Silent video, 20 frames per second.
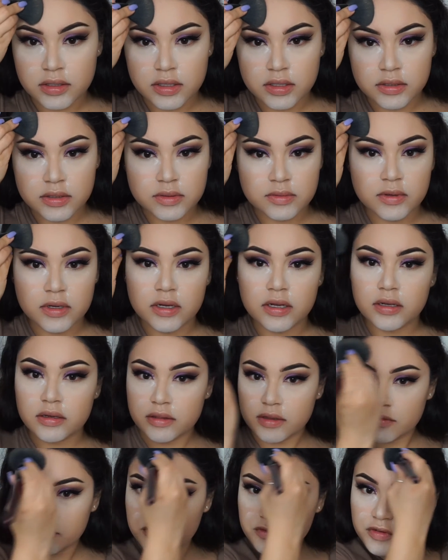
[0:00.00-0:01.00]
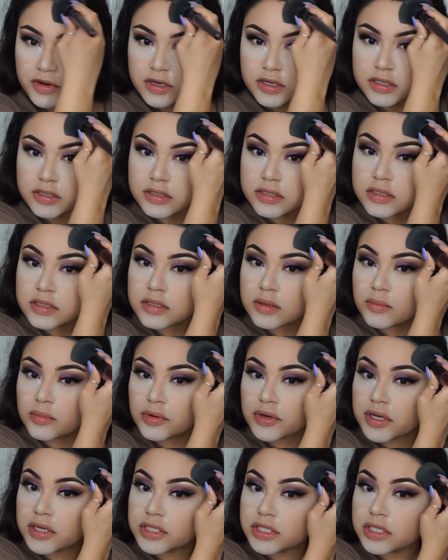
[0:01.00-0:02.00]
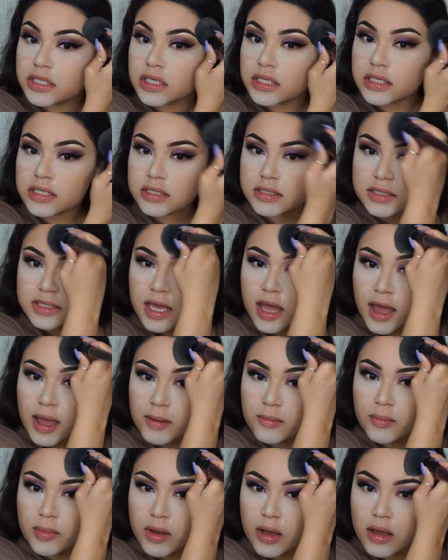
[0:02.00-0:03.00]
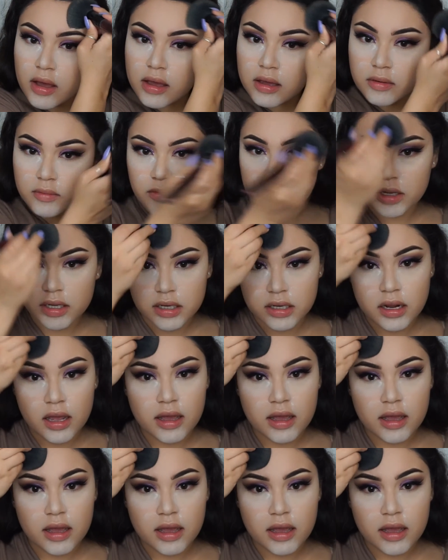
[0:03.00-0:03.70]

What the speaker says: those were the first brushes I bought when